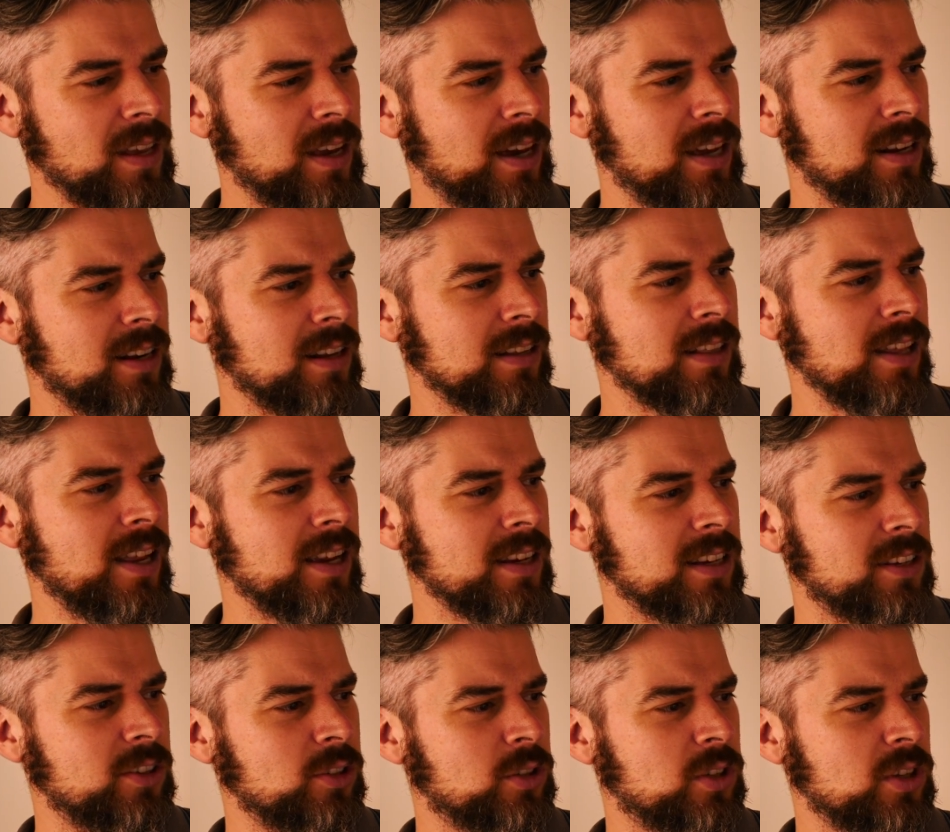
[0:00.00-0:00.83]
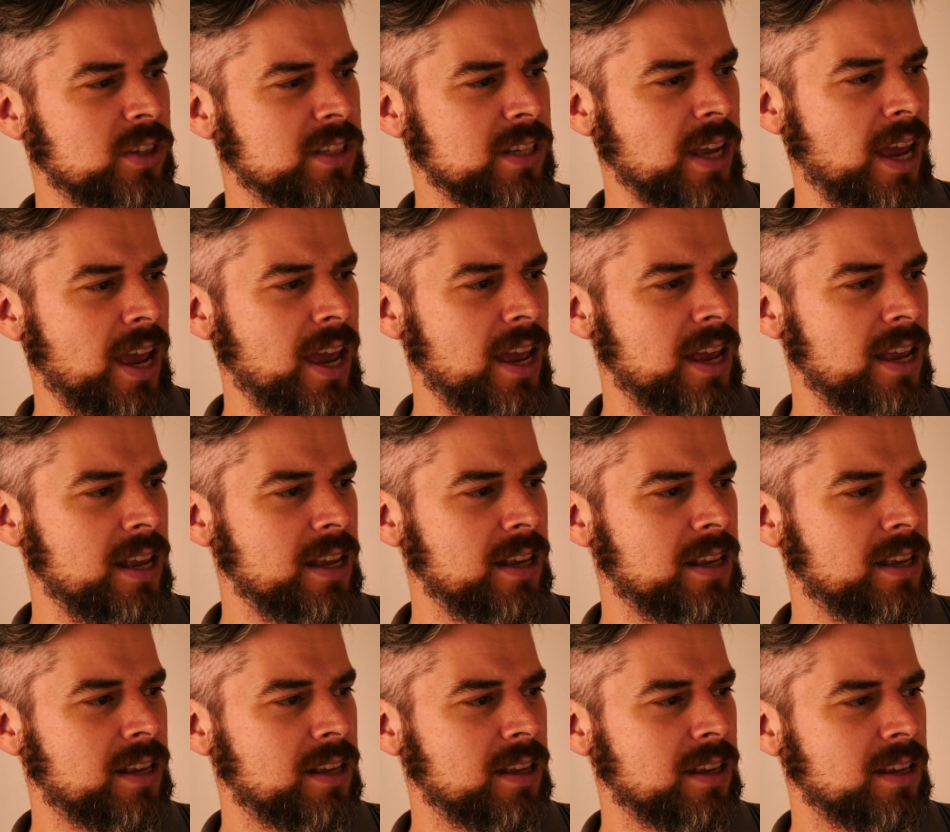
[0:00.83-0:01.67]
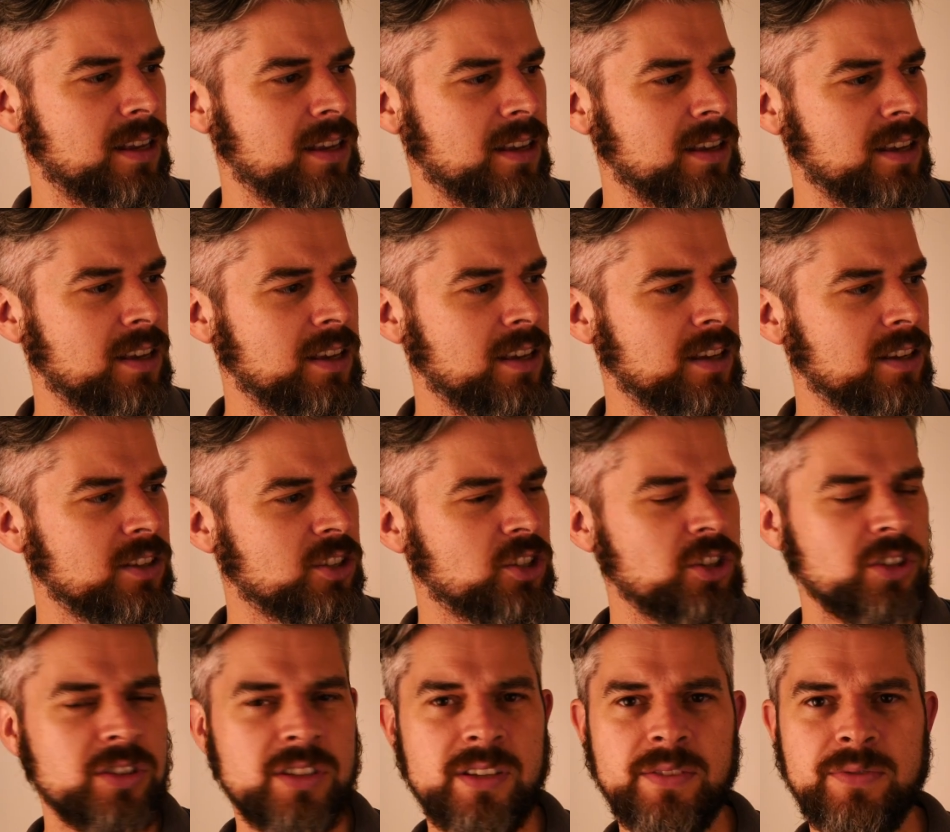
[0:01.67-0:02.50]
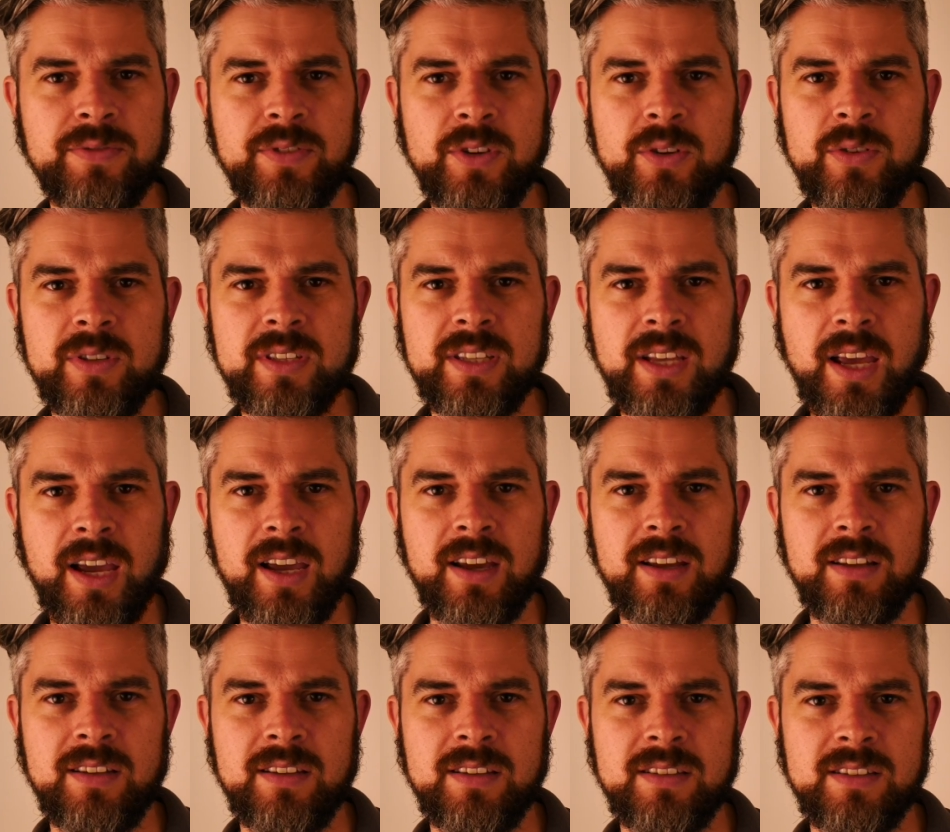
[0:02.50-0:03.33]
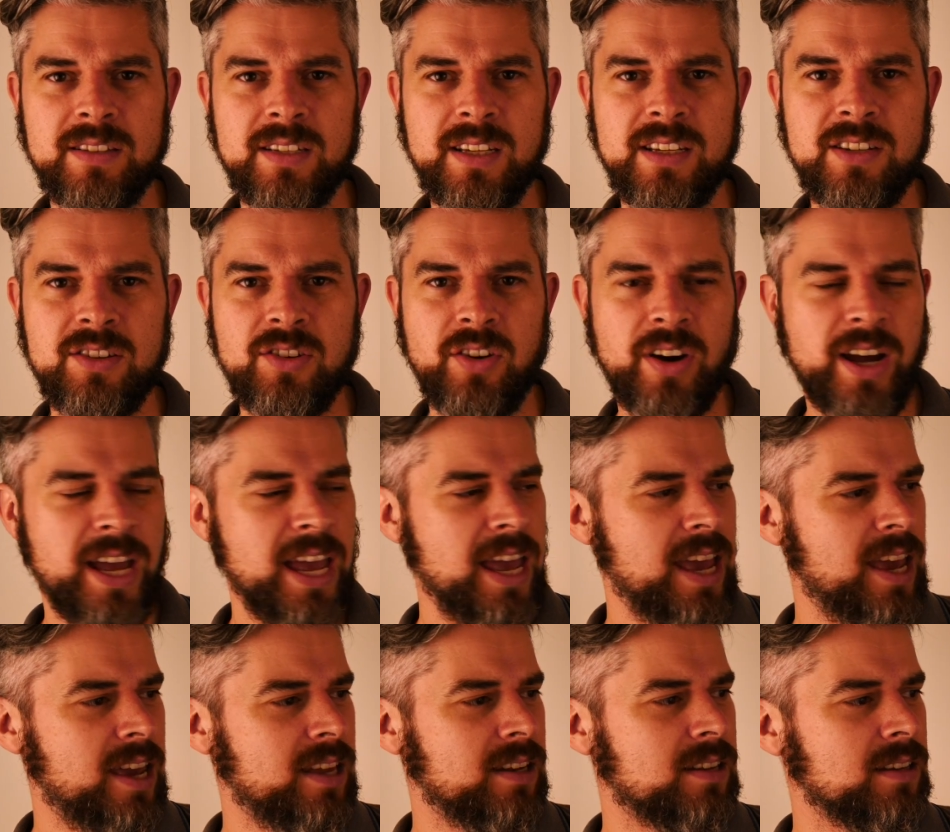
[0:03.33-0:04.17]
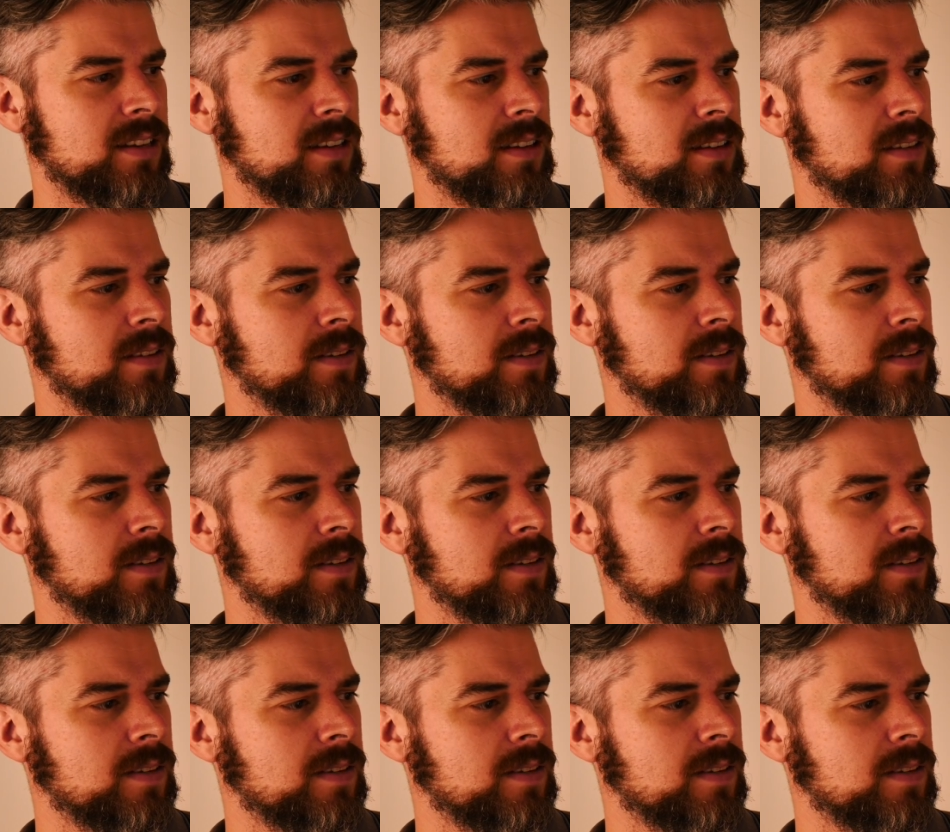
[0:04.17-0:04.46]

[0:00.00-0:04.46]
And I'd like you to take just a few seconds in your head